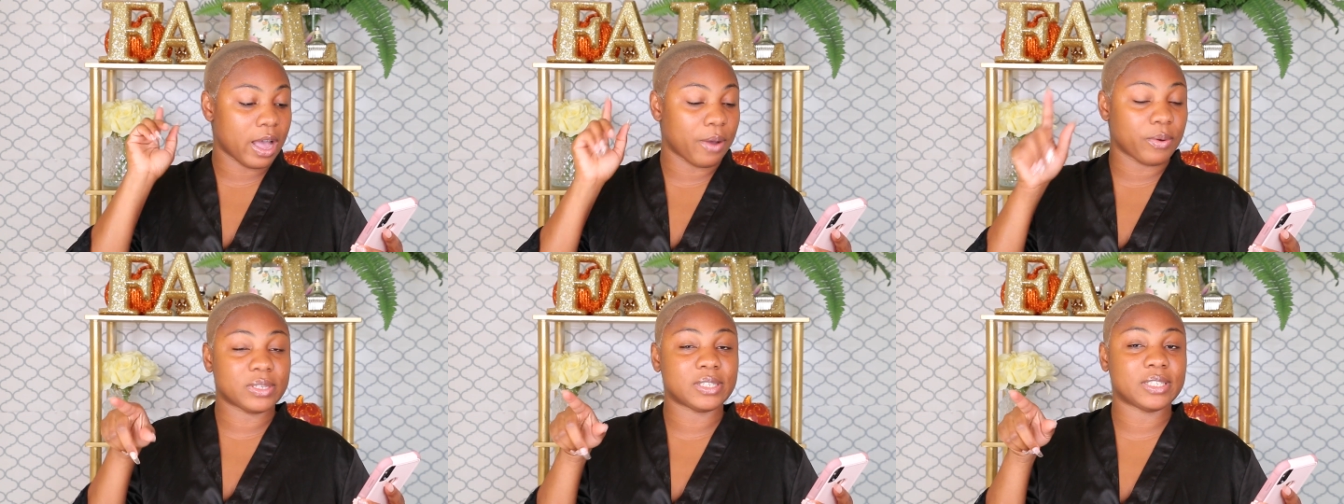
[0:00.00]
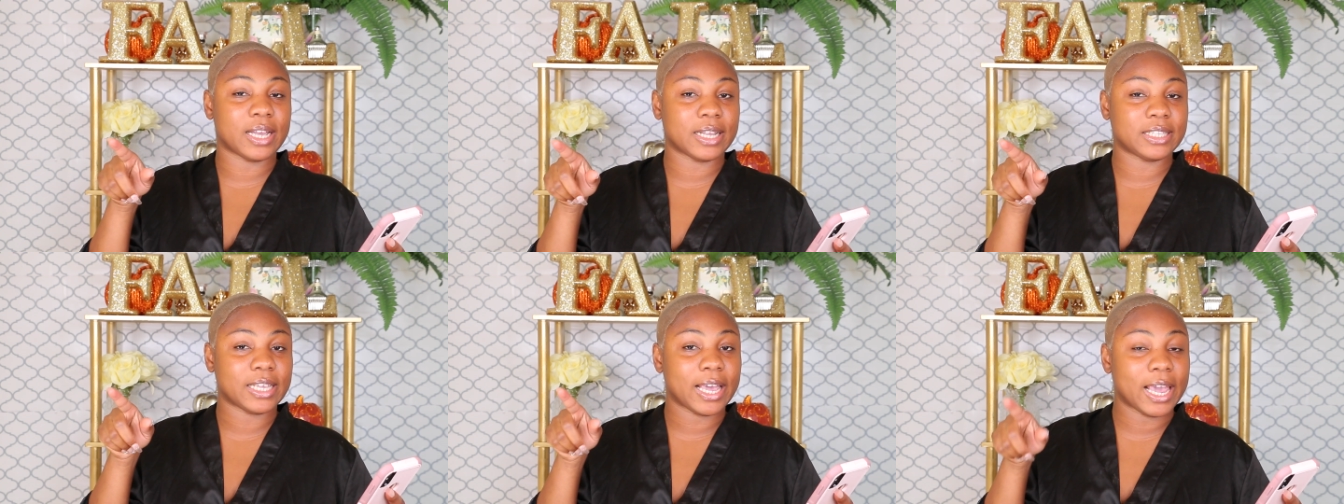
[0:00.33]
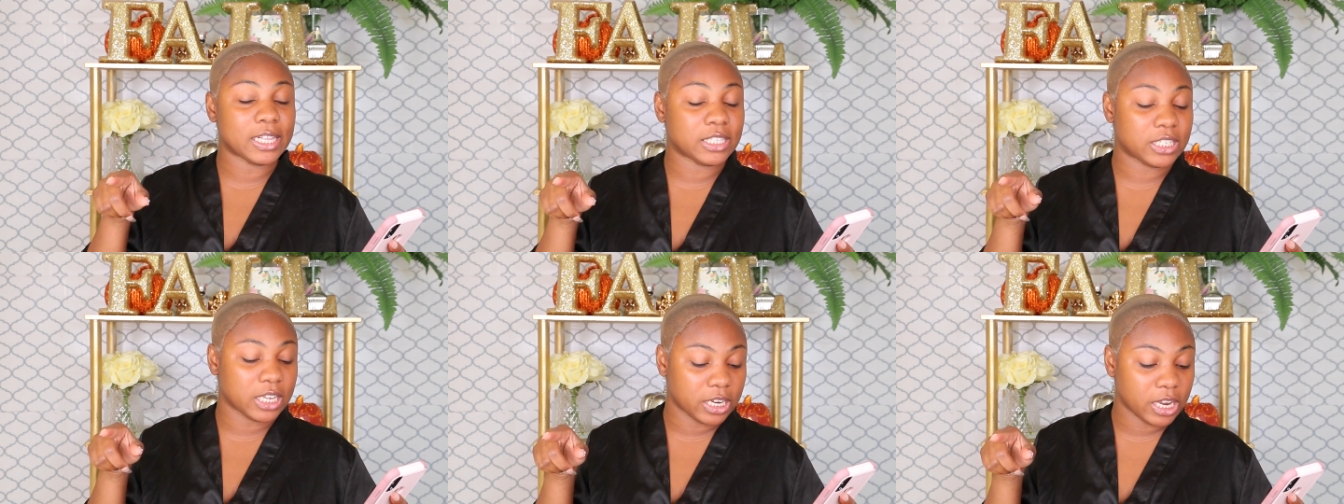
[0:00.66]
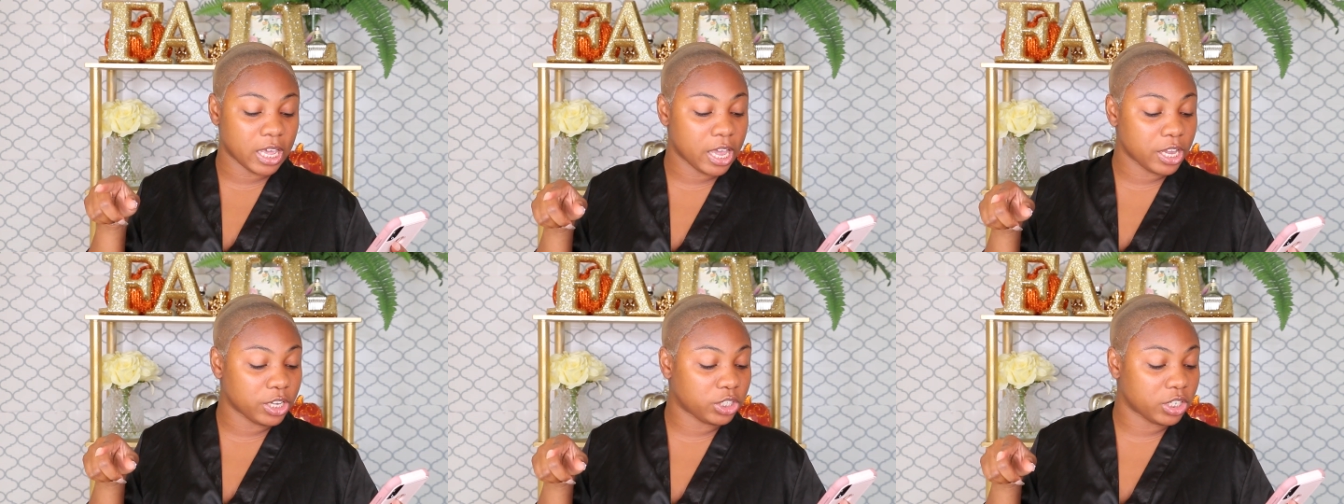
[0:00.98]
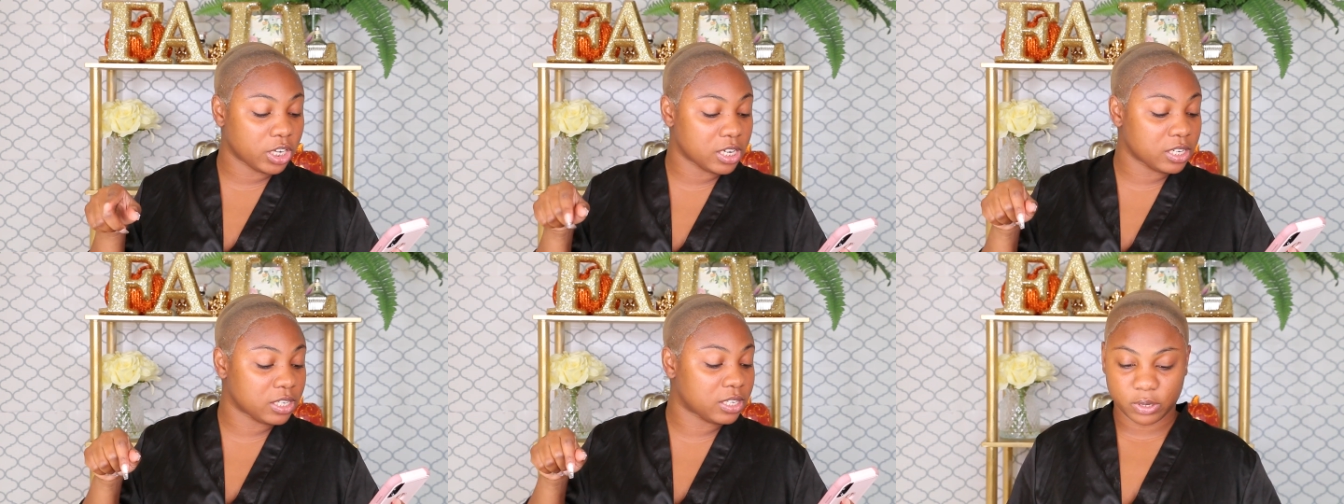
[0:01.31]
I was sent eighteen
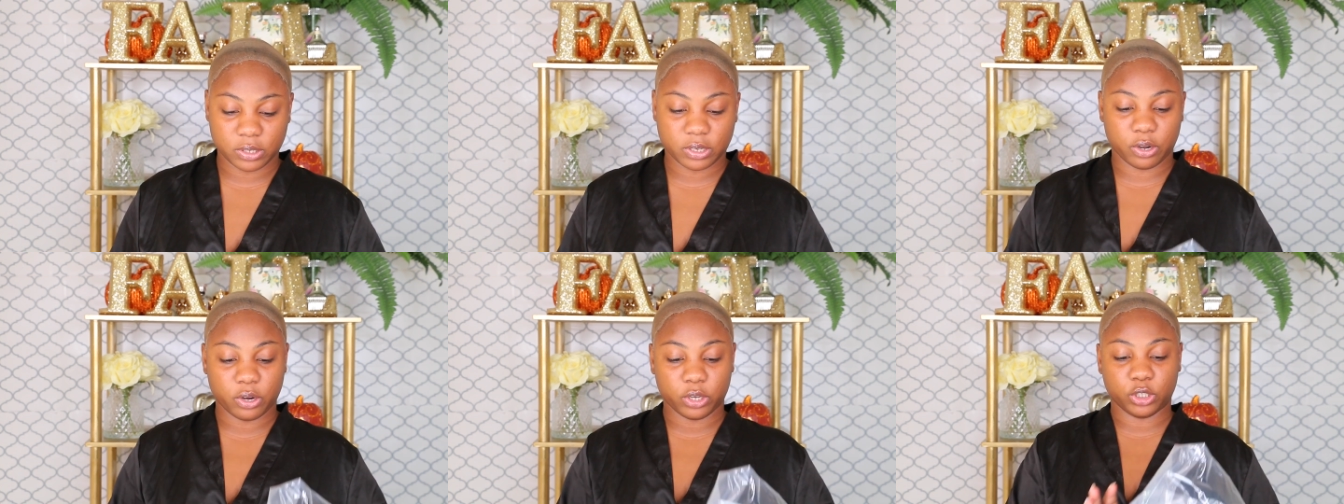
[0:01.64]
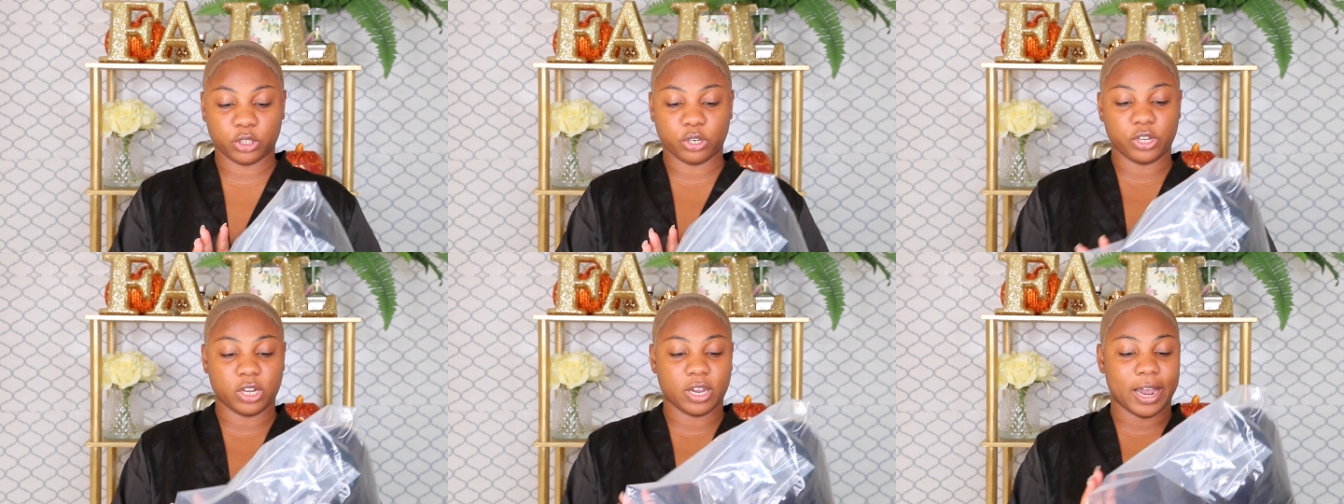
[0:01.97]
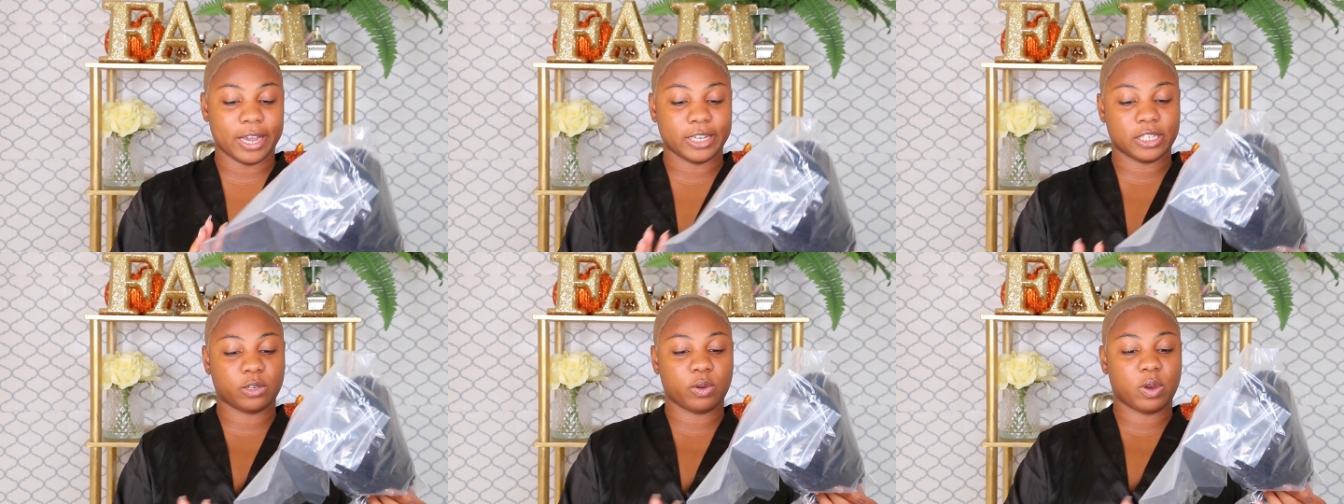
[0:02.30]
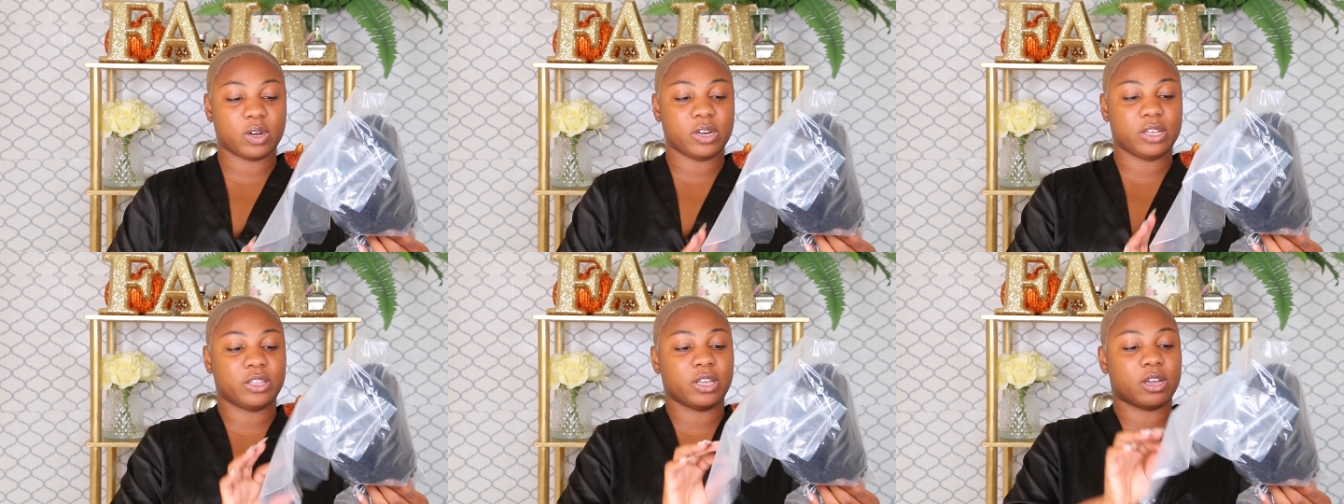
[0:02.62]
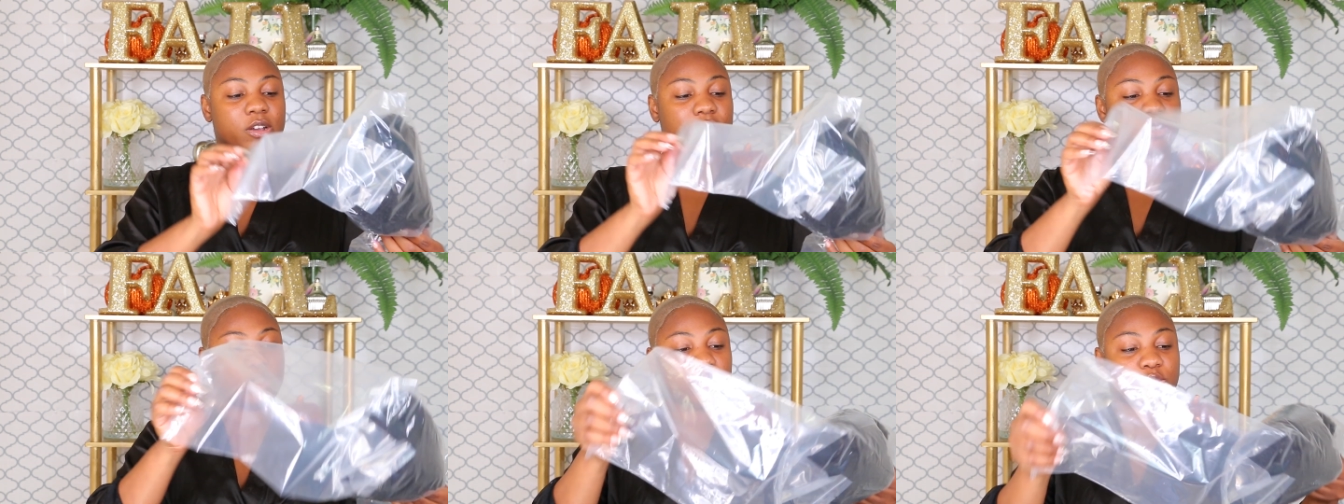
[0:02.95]
inches. Just gonna show you guys quickly the
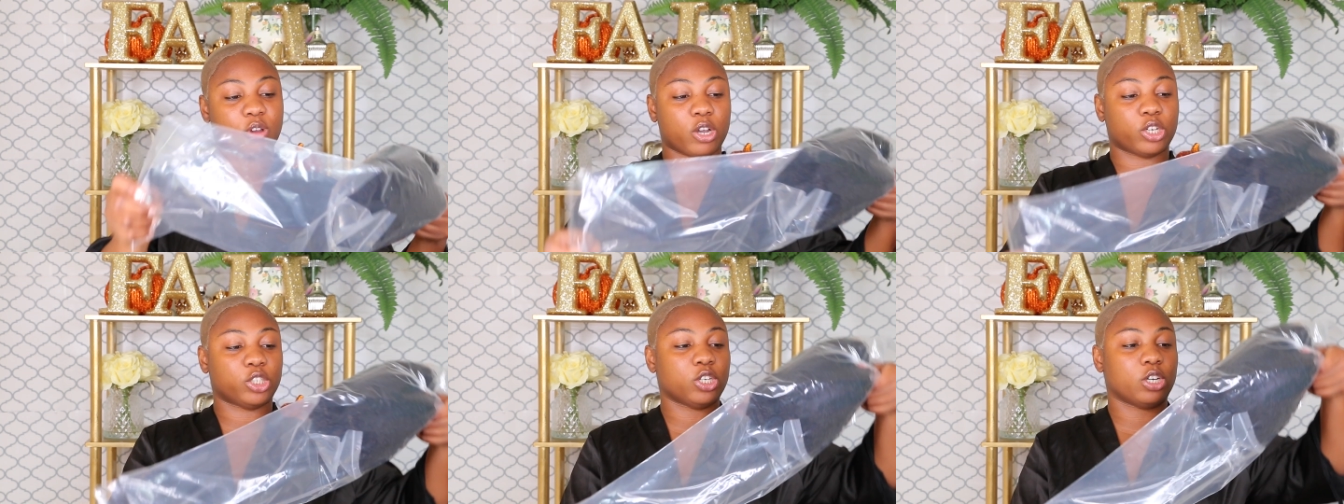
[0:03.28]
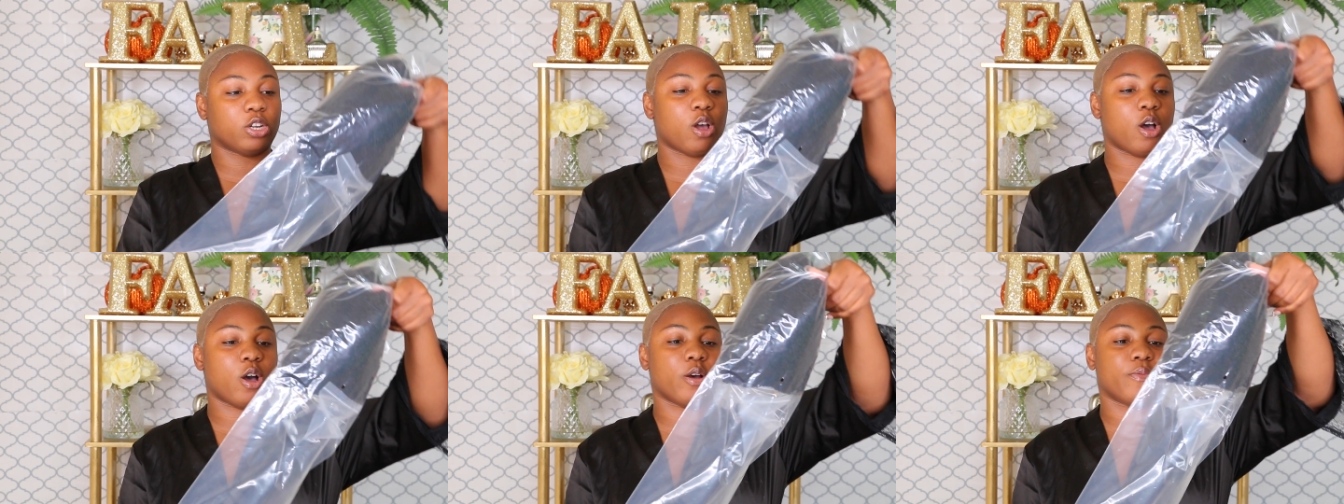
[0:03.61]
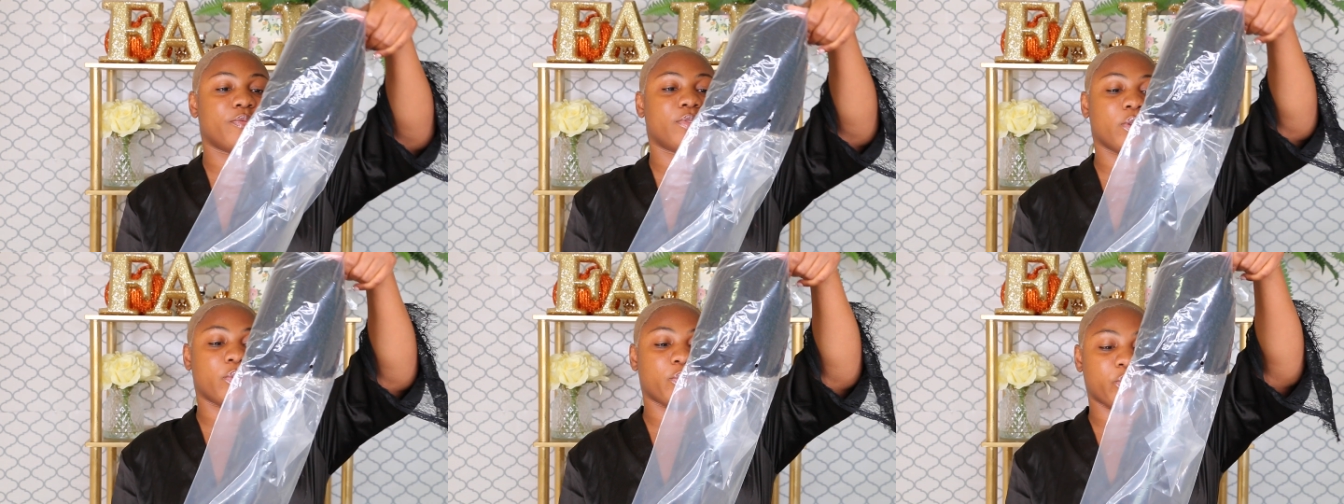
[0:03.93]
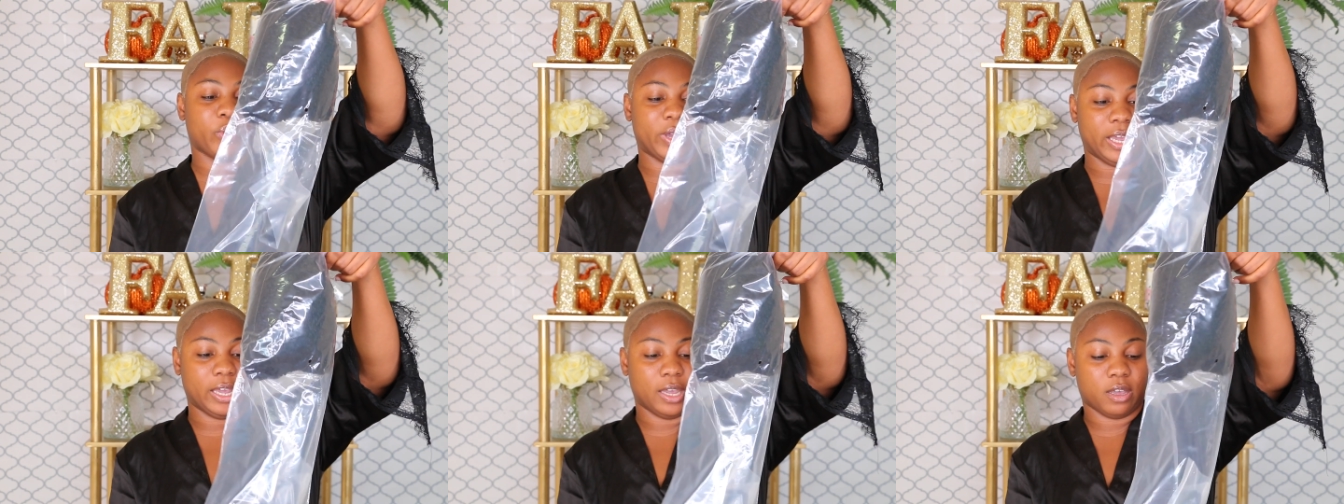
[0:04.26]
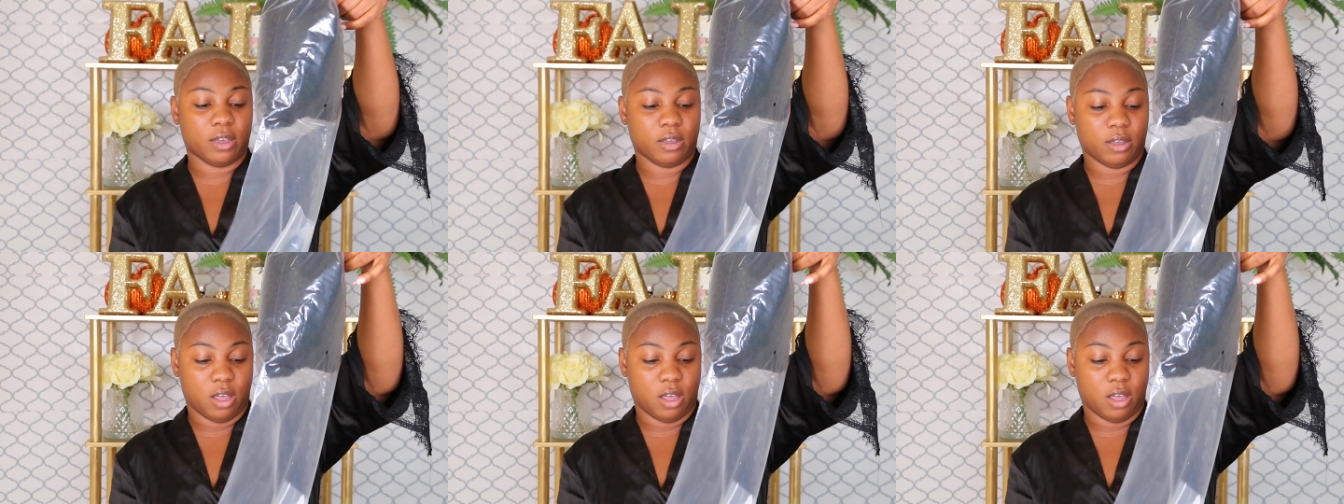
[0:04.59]
construction of the wig.